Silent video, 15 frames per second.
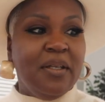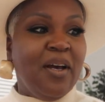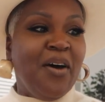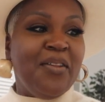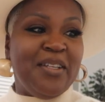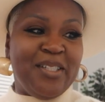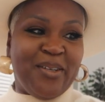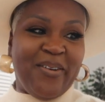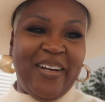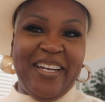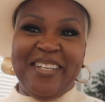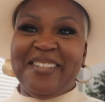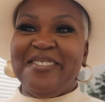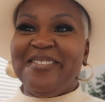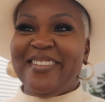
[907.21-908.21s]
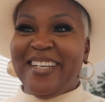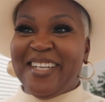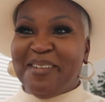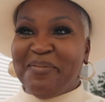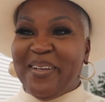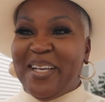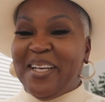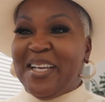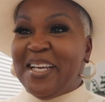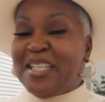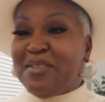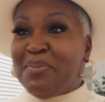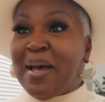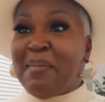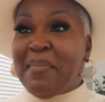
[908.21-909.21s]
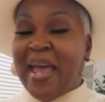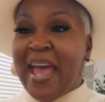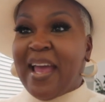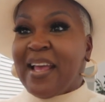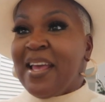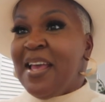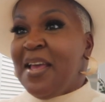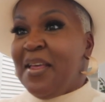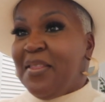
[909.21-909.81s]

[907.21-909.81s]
On screen. It's by MAC.